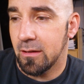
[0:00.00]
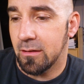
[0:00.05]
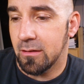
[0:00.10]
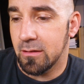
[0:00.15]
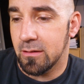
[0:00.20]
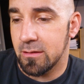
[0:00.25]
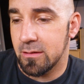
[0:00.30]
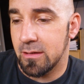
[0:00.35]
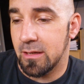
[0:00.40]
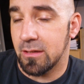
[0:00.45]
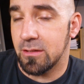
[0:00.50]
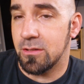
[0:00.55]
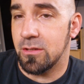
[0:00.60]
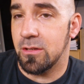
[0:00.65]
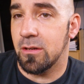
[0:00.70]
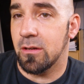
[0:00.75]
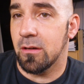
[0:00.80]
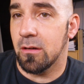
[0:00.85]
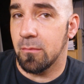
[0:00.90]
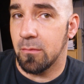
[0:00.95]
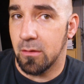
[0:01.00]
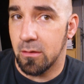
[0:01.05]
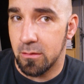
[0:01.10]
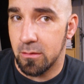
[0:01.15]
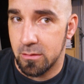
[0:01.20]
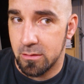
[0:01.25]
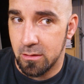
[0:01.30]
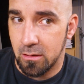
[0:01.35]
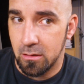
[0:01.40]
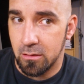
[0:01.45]
Because next year I'm going
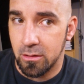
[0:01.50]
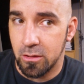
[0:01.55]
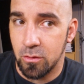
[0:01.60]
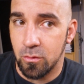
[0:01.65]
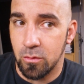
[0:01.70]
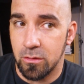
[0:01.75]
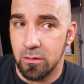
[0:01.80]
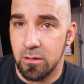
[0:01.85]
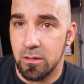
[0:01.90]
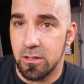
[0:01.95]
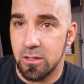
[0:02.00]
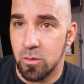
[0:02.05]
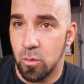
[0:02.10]
to start doing these